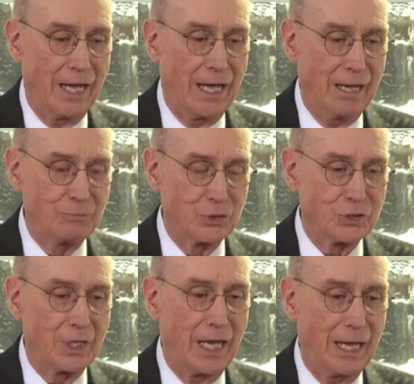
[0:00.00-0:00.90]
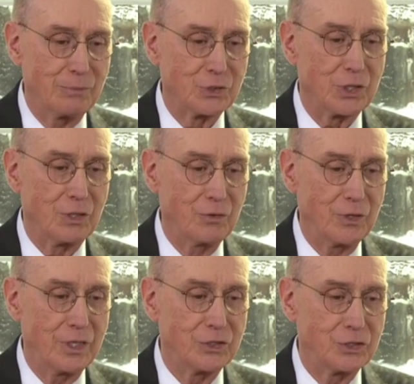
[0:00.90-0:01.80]

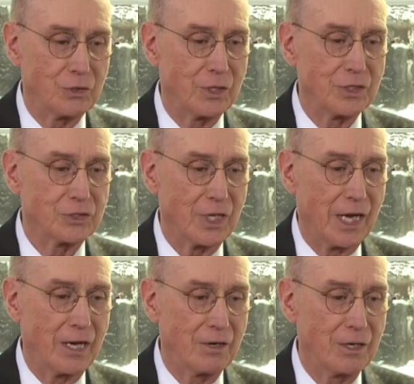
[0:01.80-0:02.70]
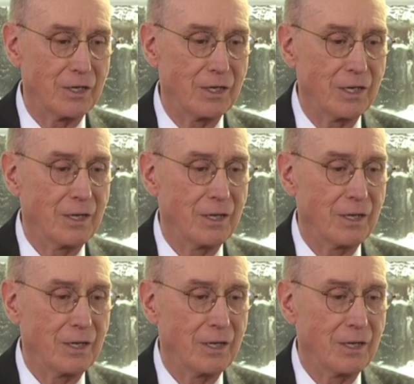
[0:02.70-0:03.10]
absolute assurance that I heard